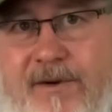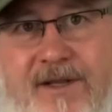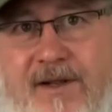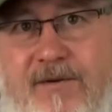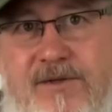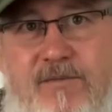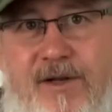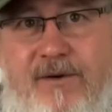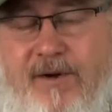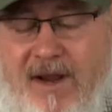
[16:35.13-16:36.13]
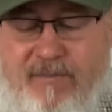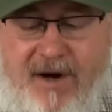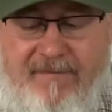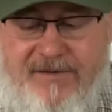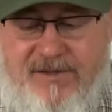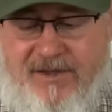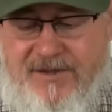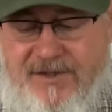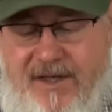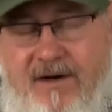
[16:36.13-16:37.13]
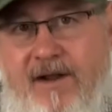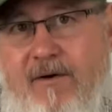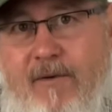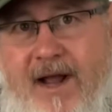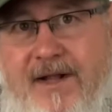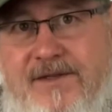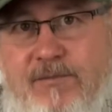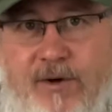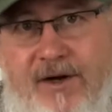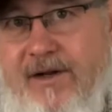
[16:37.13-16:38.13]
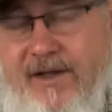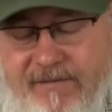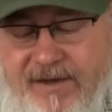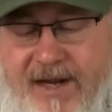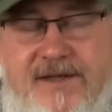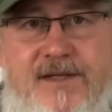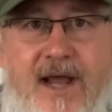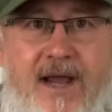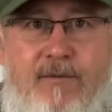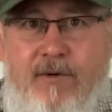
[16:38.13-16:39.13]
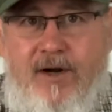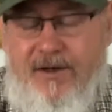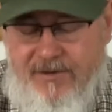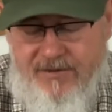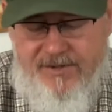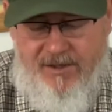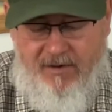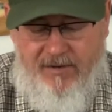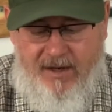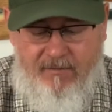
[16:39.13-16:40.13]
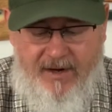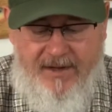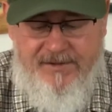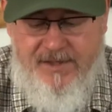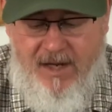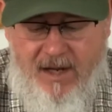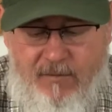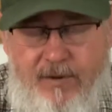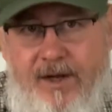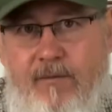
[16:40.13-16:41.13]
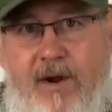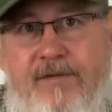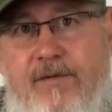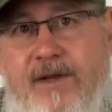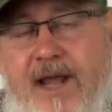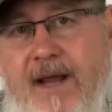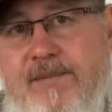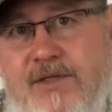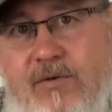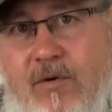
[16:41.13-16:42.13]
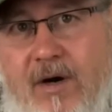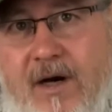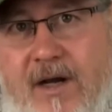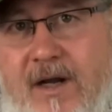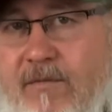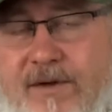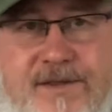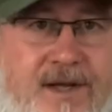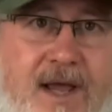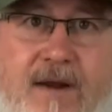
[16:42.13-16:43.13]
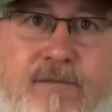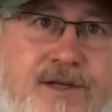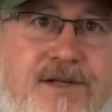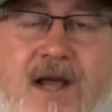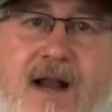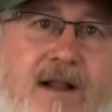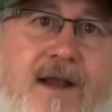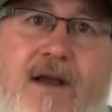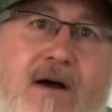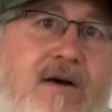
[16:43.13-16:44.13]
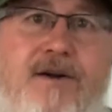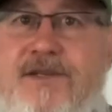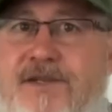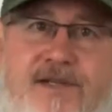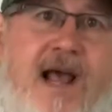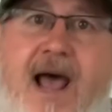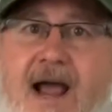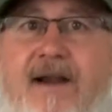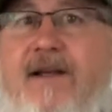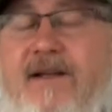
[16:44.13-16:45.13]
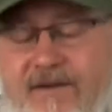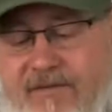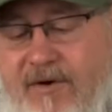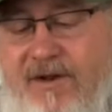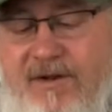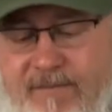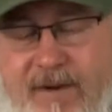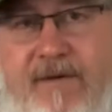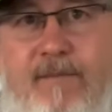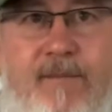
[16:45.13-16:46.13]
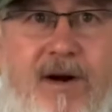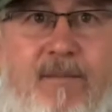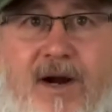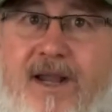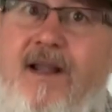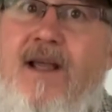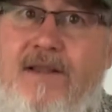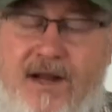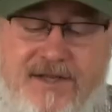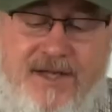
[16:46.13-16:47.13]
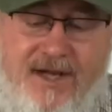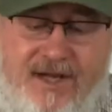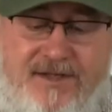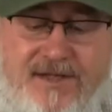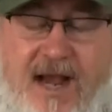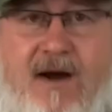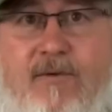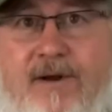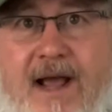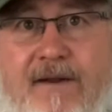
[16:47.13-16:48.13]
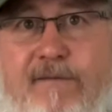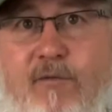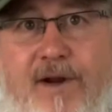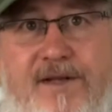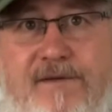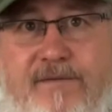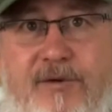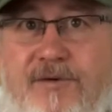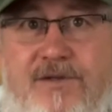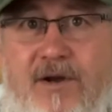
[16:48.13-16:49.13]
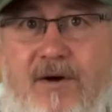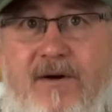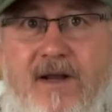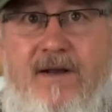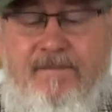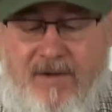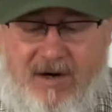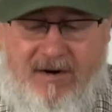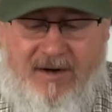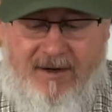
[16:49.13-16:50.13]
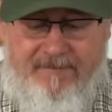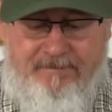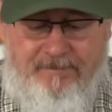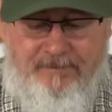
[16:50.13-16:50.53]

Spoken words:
we did was we ate breakfast, lunch, and dinner at Red's, and we were going to leave the next day. We weren't going to do a 0 day at Red's. We went through the camp store. Once again, we just kind of like, oh, here's a snack, throw it in the bear bucket. The nice thing is now we're down to 4 days of food, so our